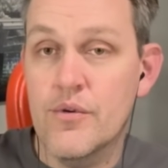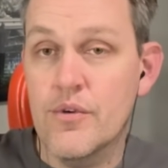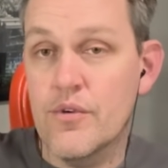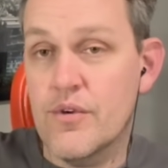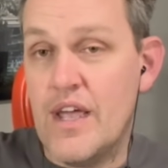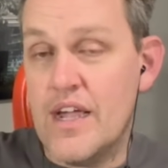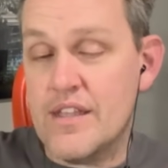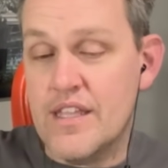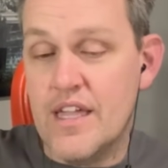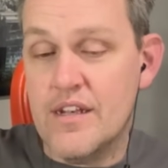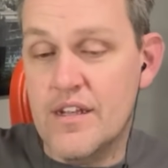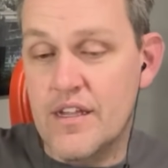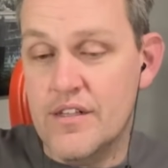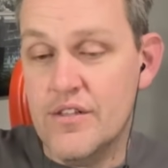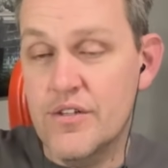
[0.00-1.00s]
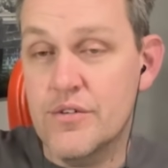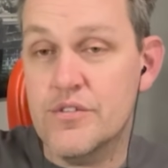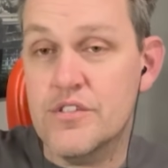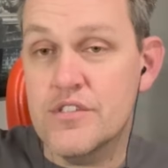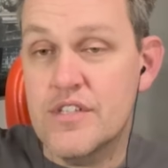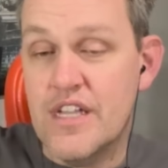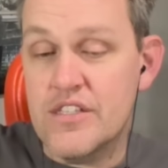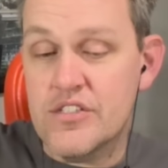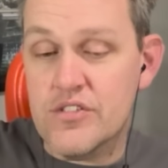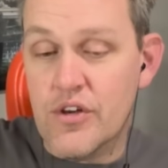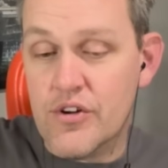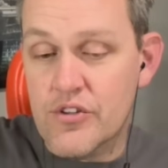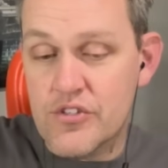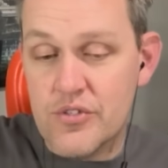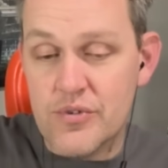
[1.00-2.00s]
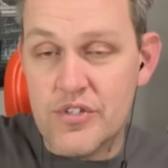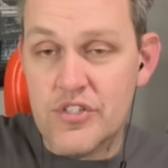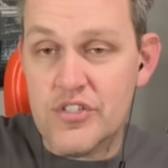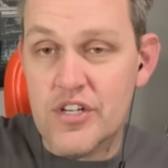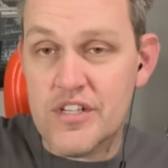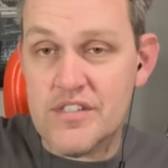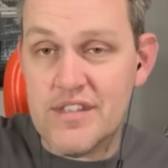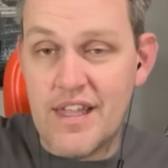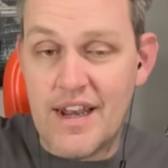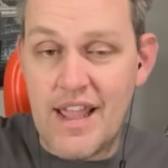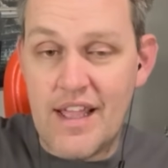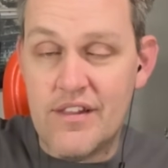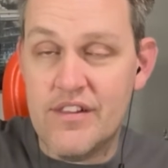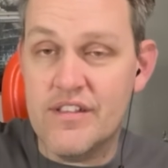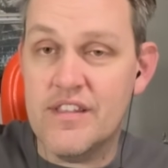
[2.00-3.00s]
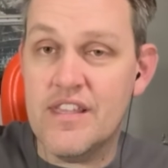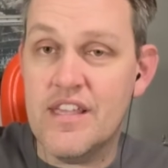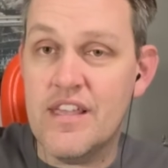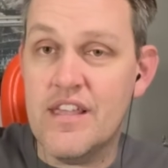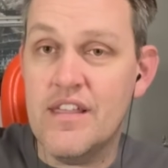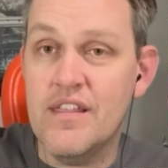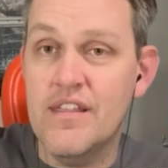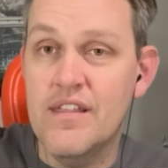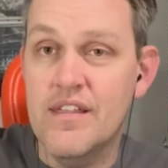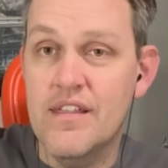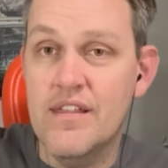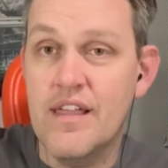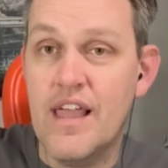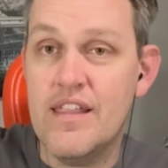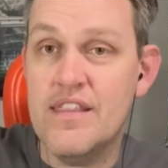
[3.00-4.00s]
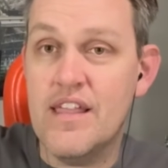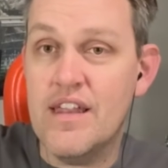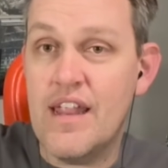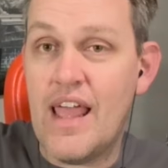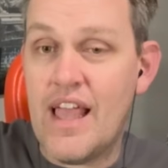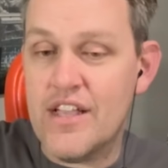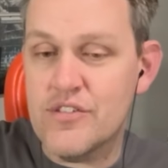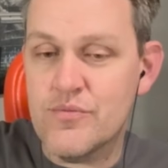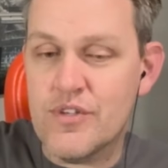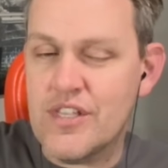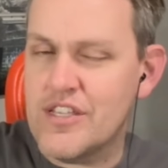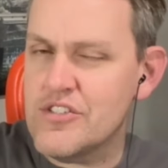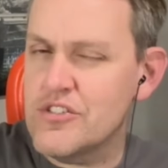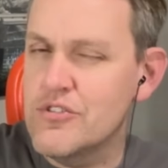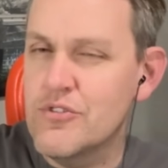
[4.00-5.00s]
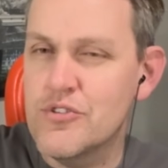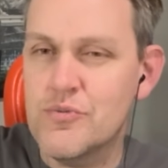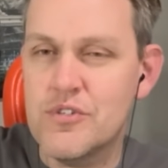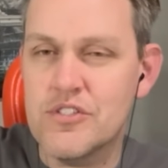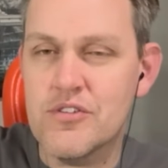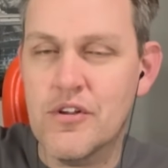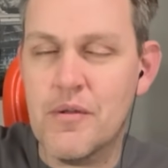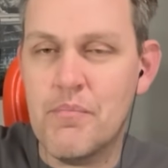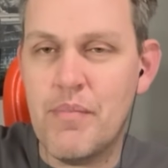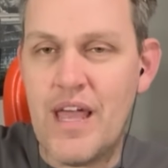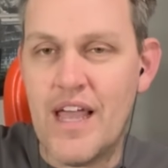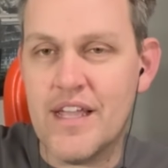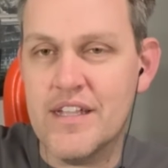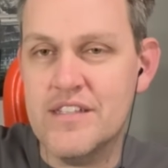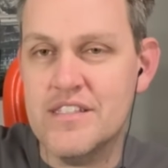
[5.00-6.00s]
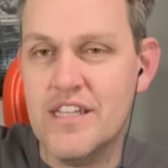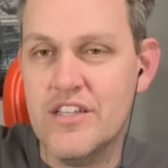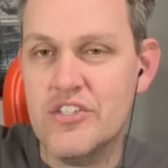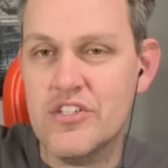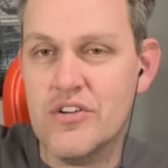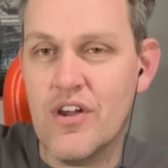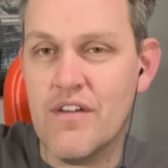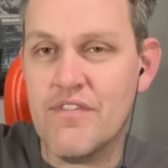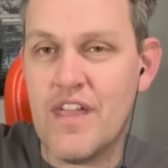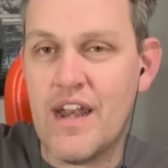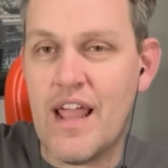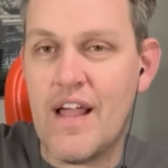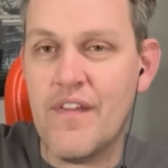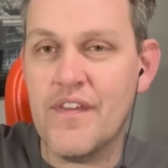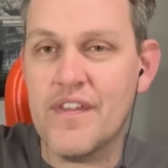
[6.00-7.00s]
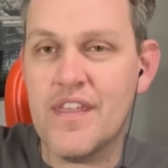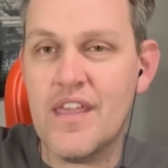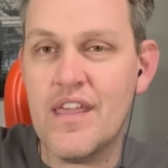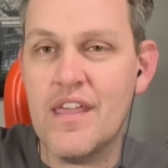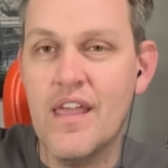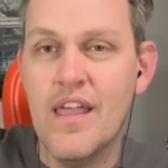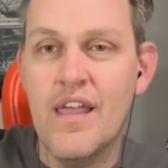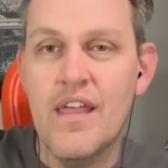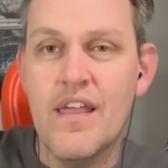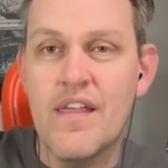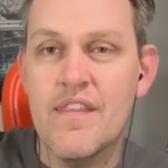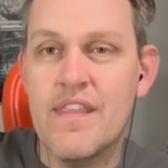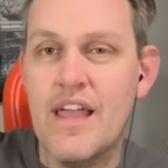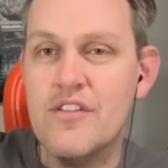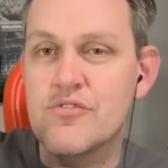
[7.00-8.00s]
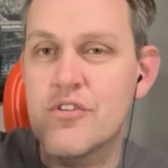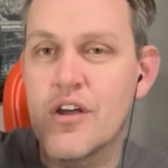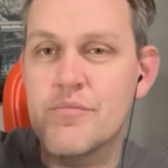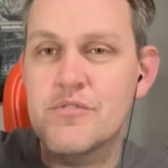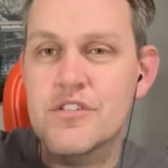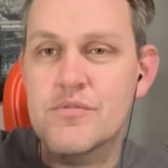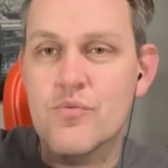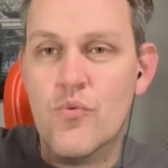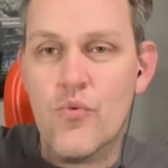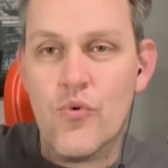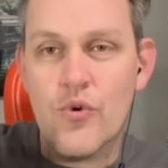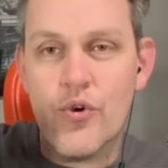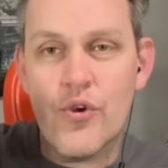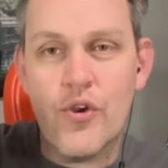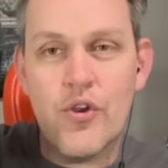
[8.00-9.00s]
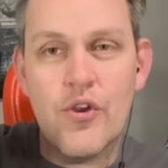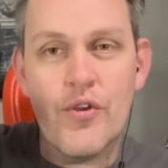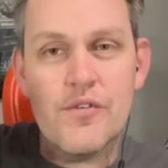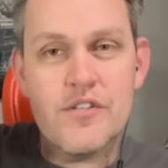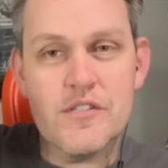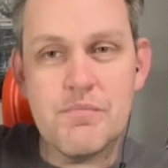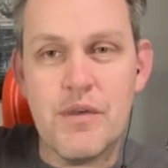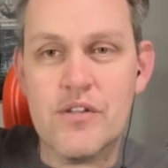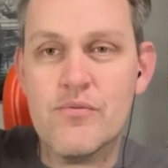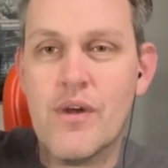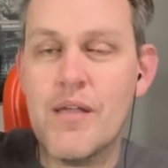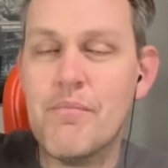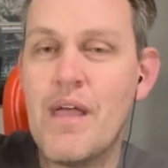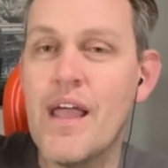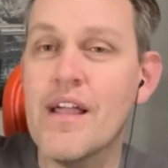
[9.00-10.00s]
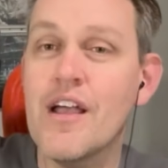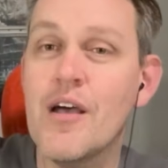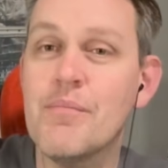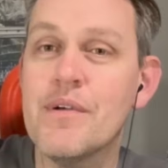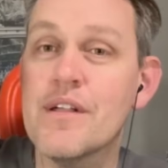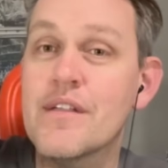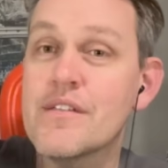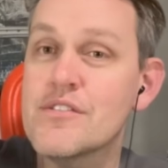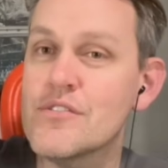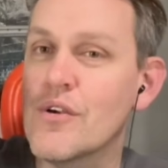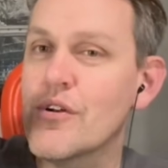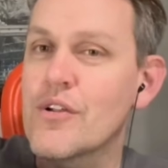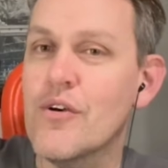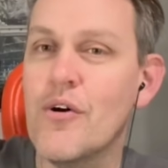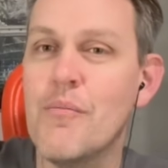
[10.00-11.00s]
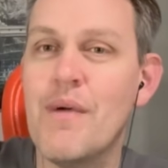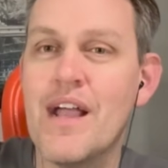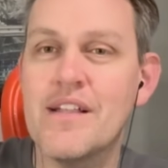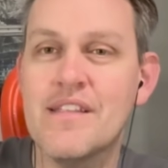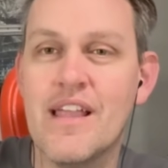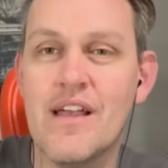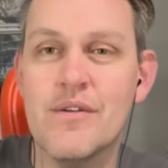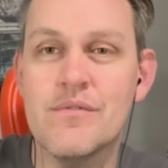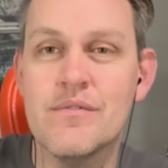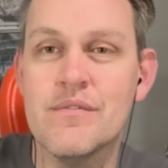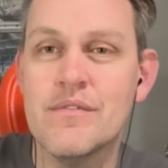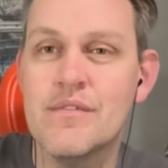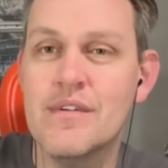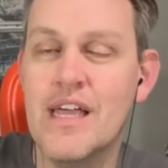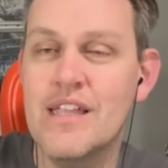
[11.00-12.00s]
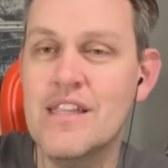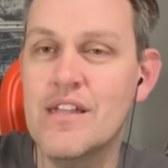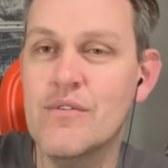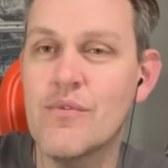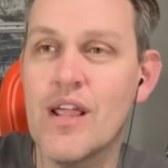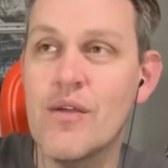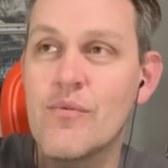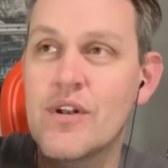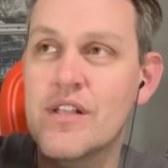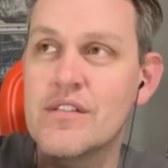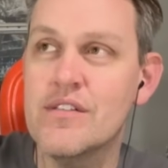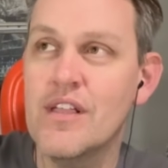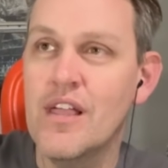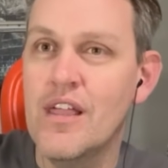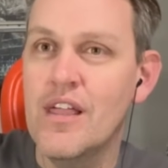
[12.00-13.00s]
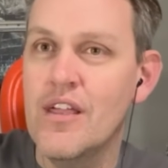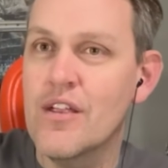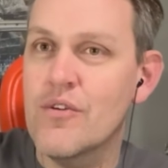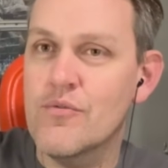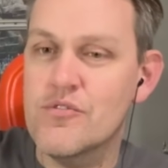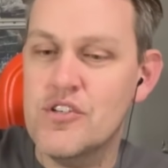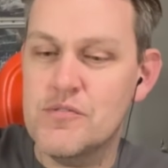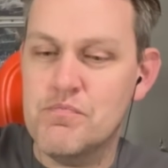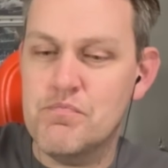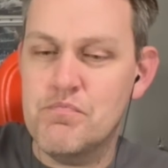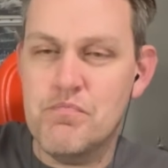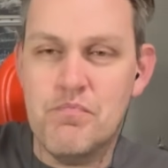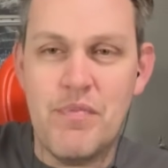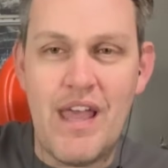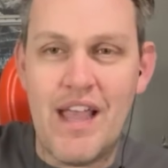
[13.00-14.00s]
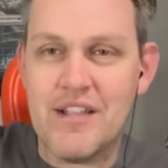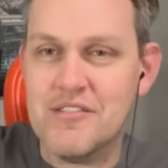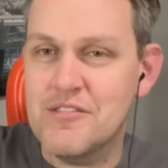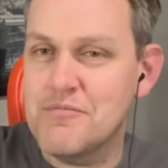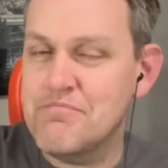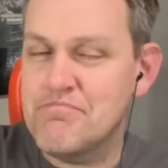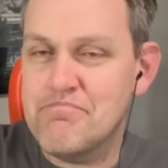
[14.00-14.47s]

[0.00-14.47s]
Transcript: cracked that nut loose, and started to adjust that Allen key. And then as we as soon as we started back in tension off that Allen key, that drum just just picked right back up and started going back down. And then right when it just backed